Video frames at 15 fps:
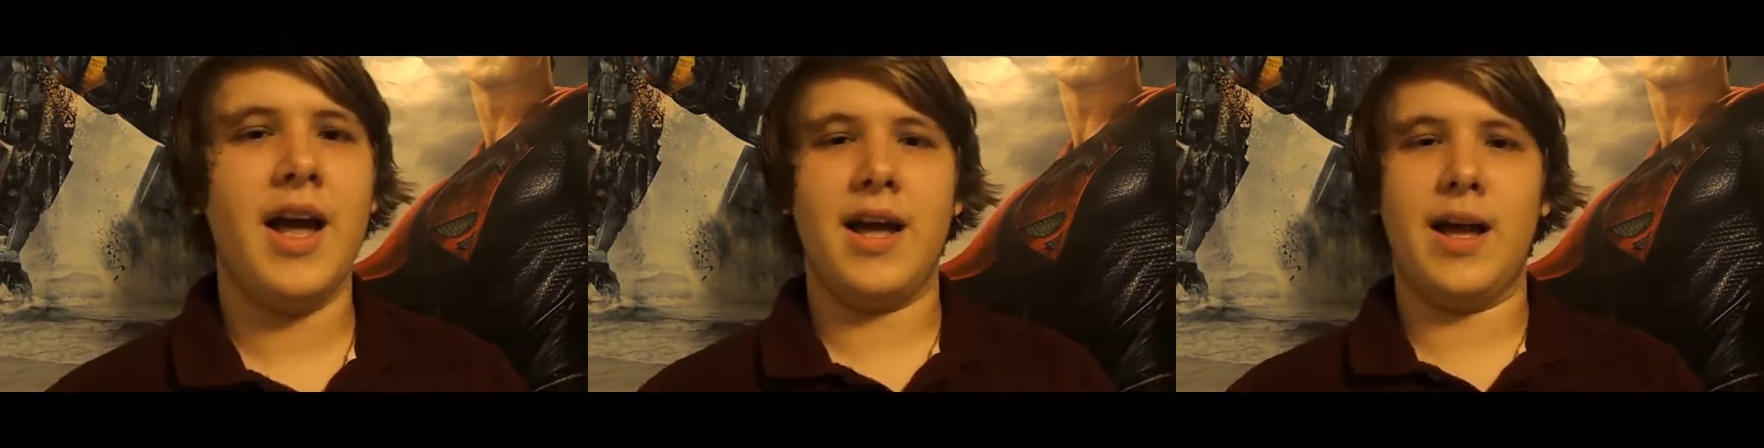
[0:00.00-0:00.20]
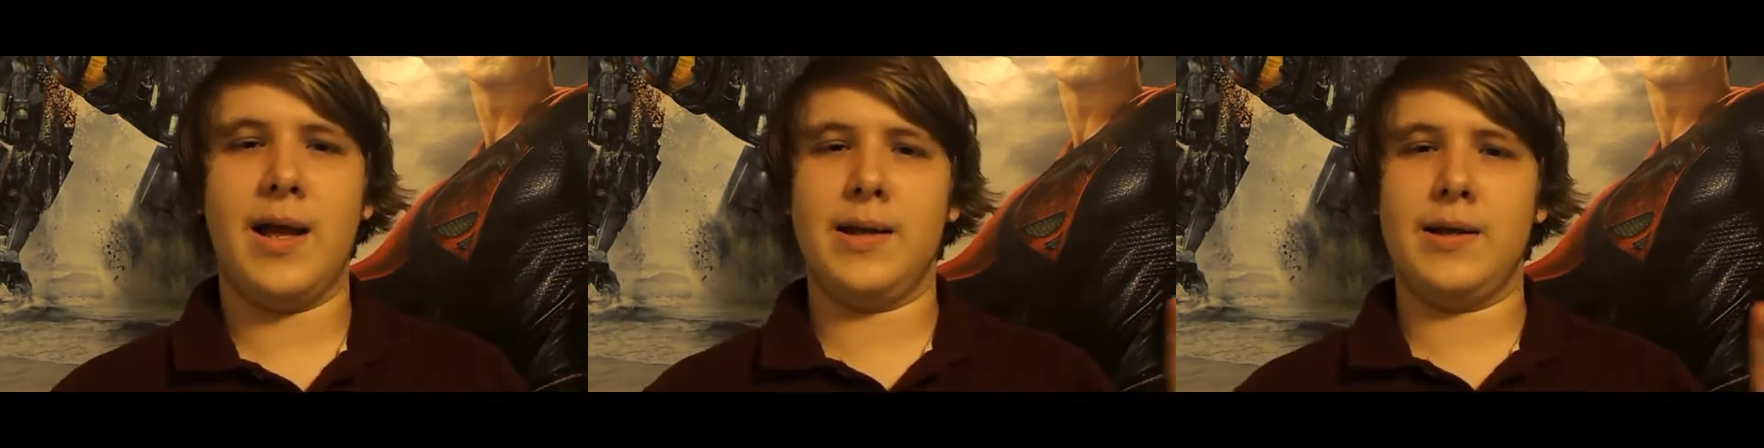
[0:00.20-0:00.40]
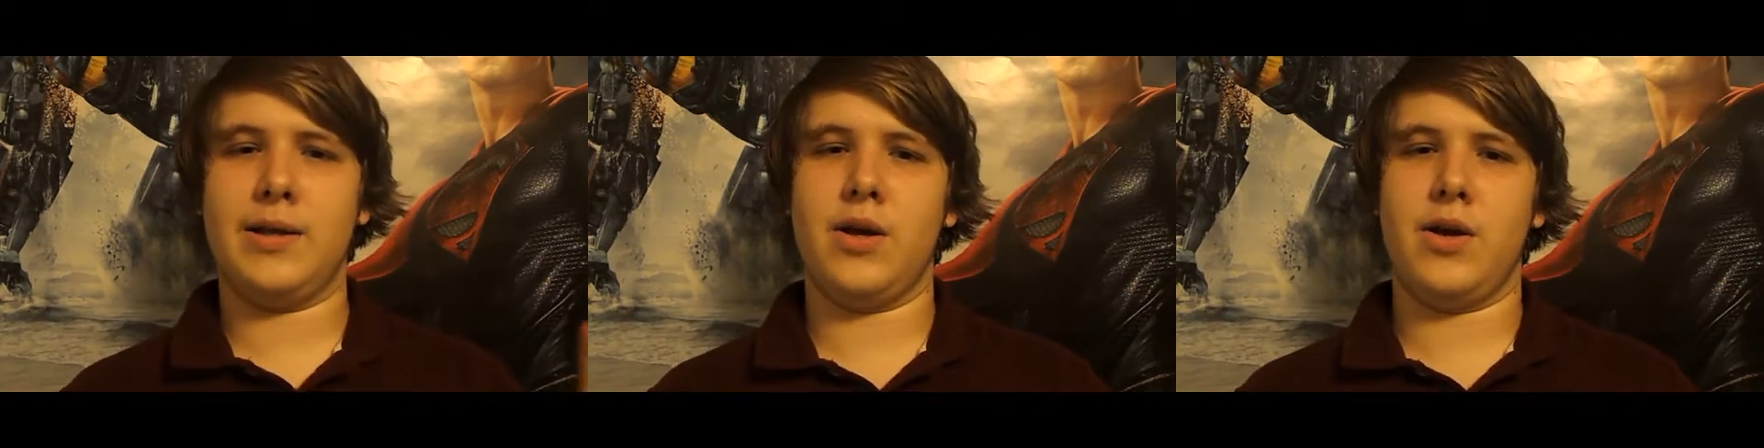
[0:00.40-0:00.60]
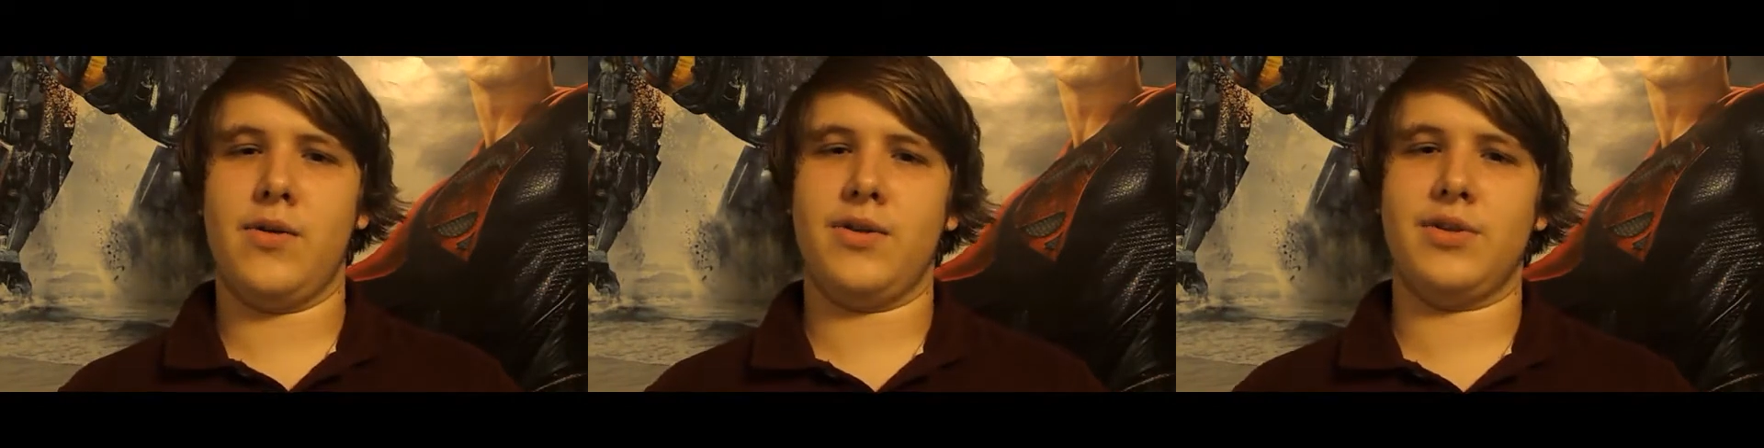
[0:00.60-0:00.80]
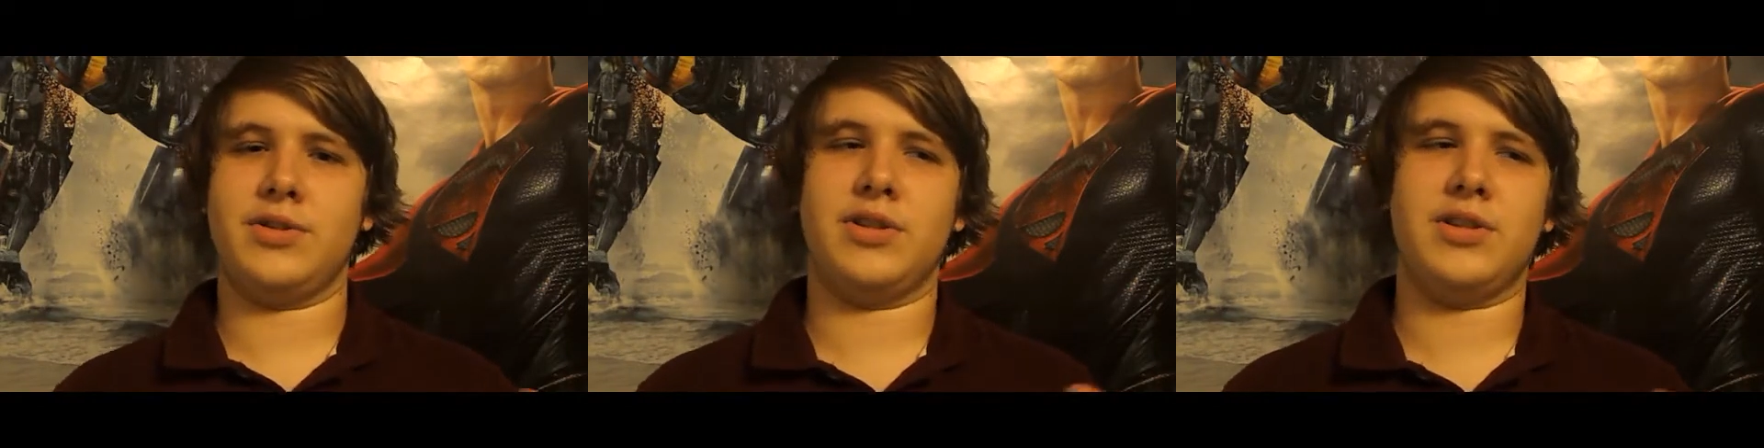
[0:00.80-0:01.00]
and you know,
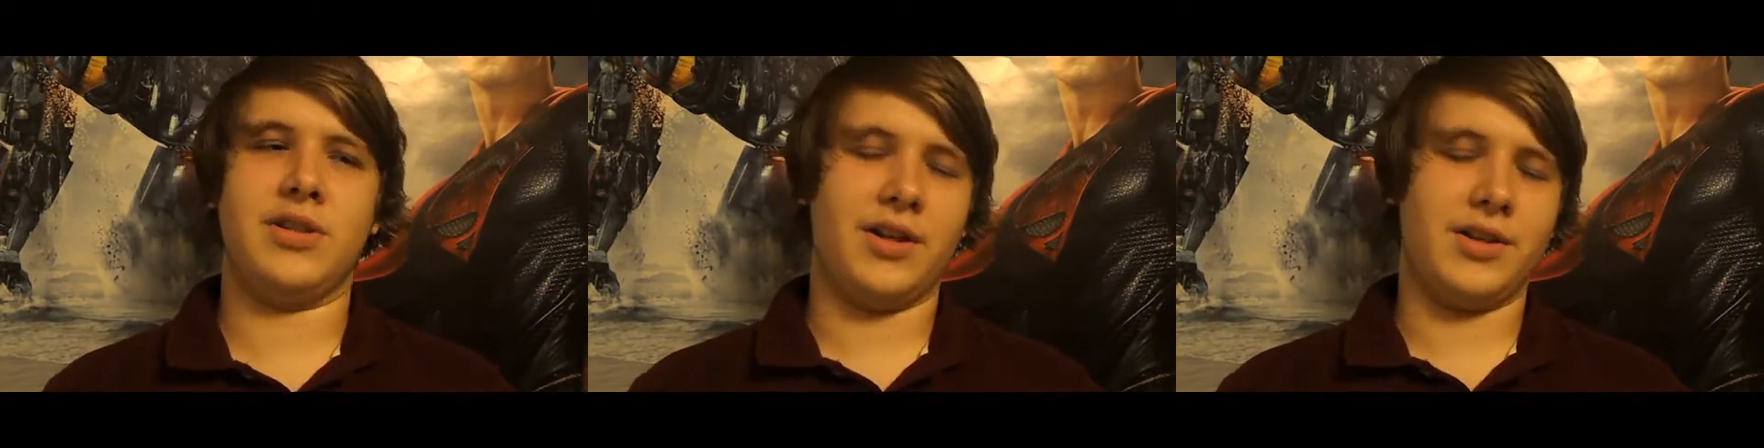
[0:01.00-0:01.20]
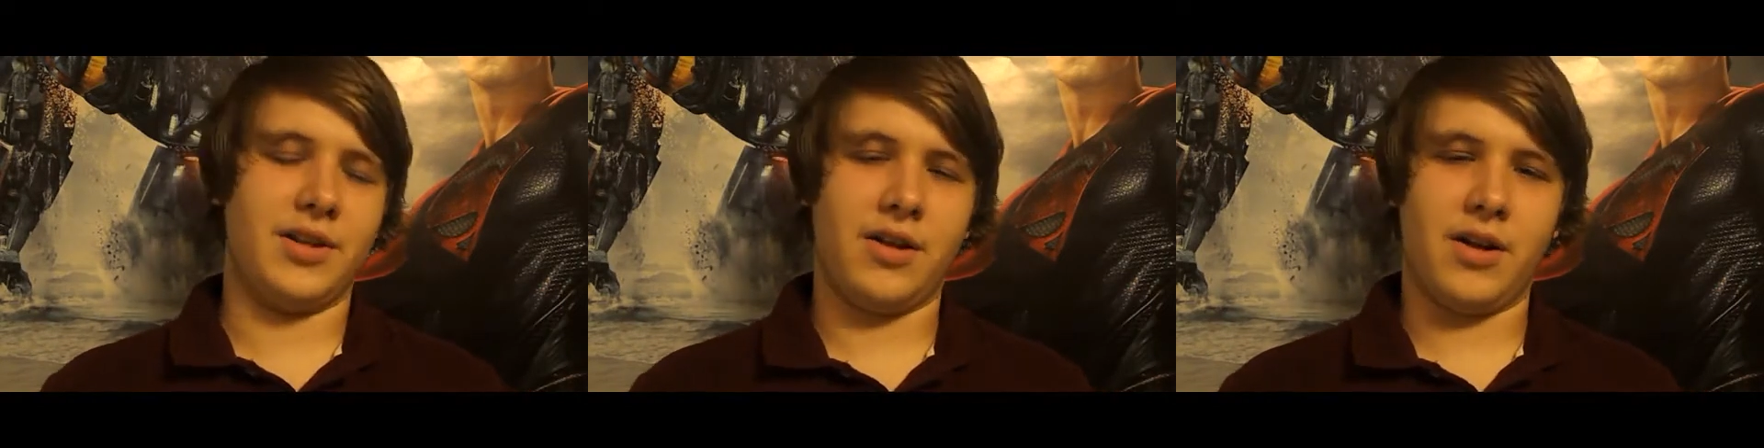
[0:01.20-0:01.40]
there's just a